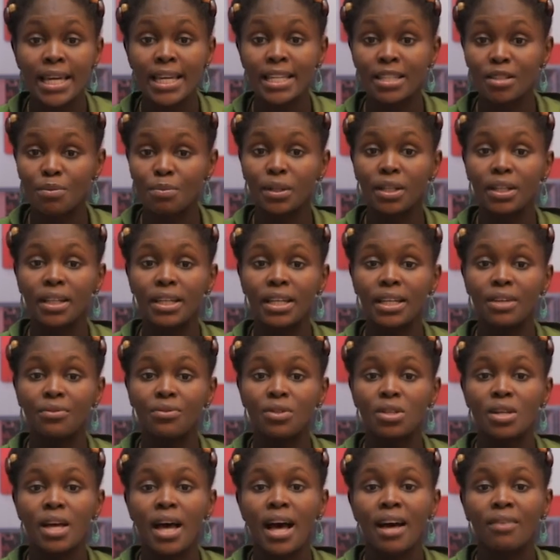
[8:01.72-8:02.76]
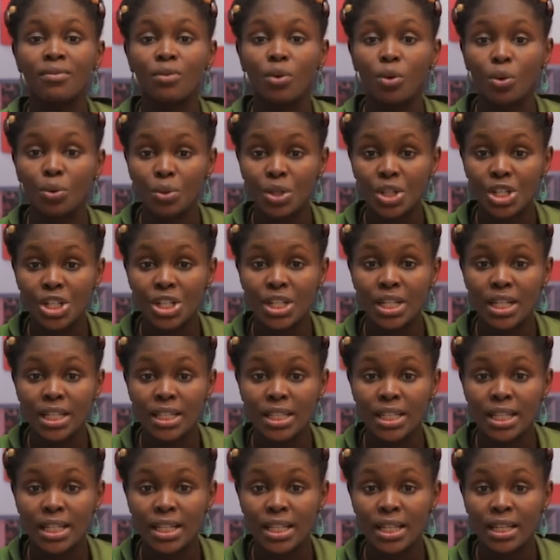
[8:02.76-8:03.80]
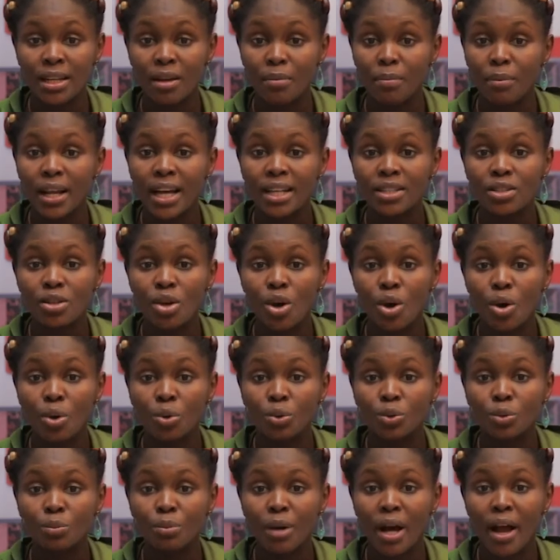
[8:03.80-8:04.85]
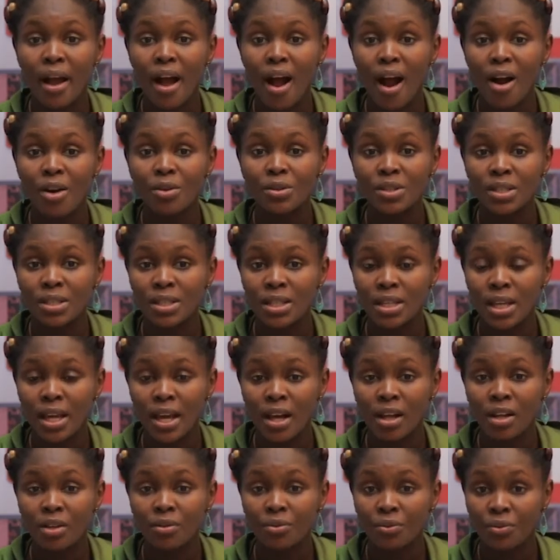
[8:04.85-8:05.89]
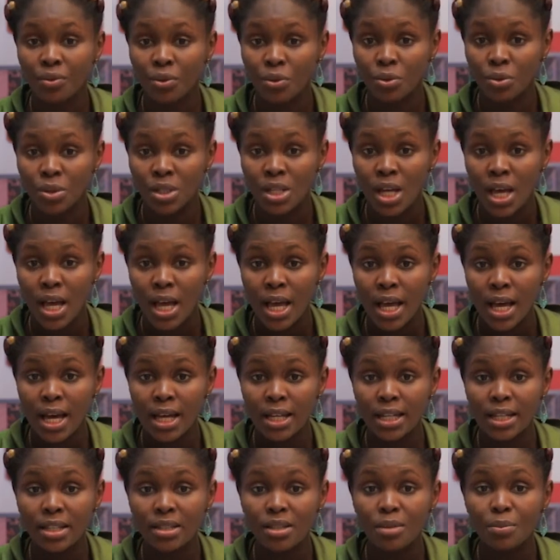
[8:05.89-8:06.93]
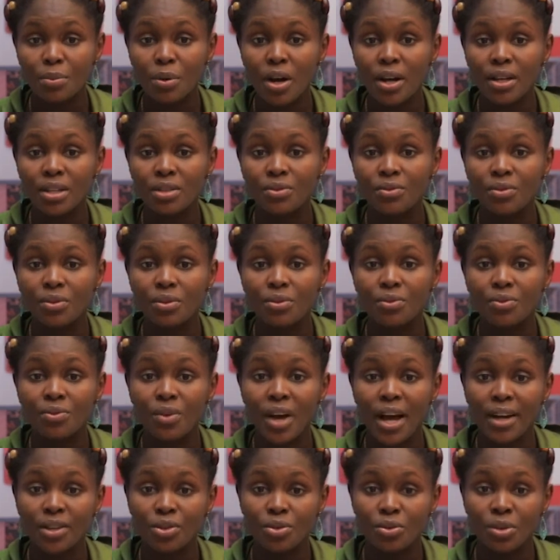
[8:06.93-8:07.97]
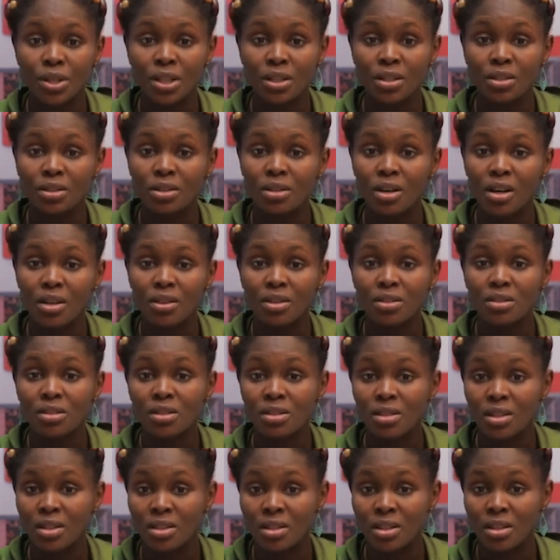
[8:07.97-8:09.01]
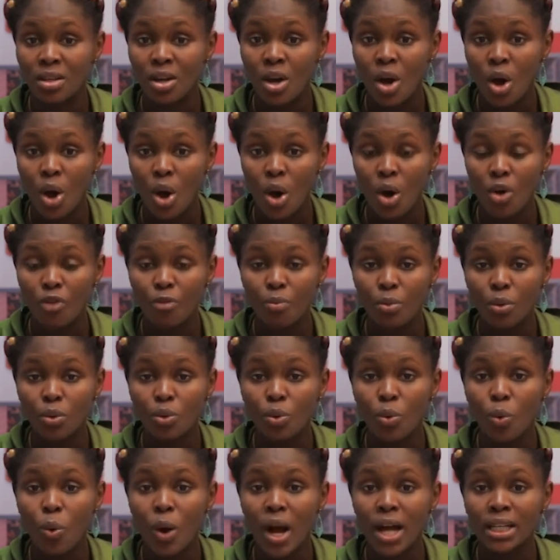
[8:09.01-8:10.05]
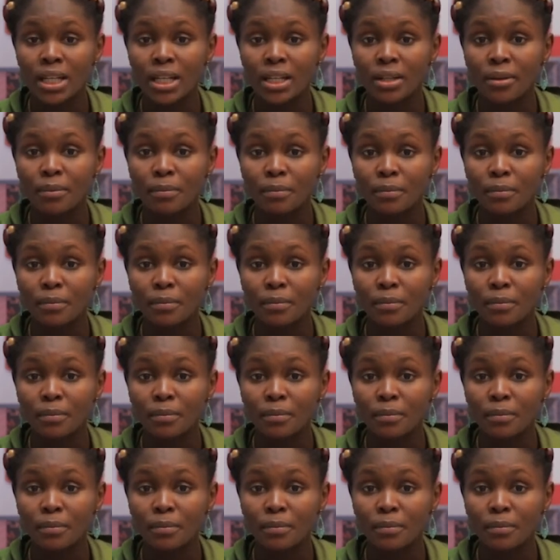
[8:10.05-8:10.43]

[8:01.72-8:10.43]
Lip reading: is believed to have originated in a plant owned by RCL Foods, an enterprise food factory in the northern city of Polokwane.